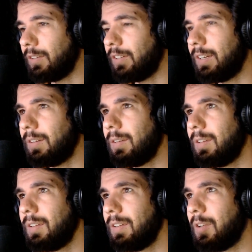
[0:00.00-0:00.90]
She had a
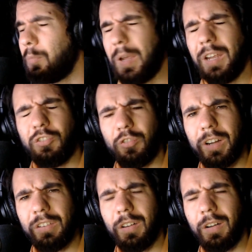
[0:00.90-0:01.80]
pink
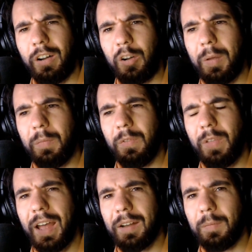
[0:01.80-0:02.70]
dress on. I remember
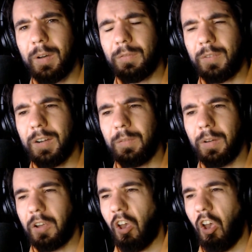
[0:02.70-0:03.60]
that, and my friend were
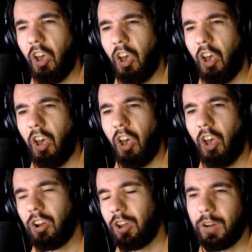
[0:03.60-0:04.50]
like, oh,
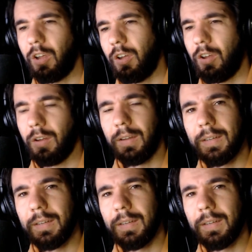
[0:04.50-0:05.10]
look at her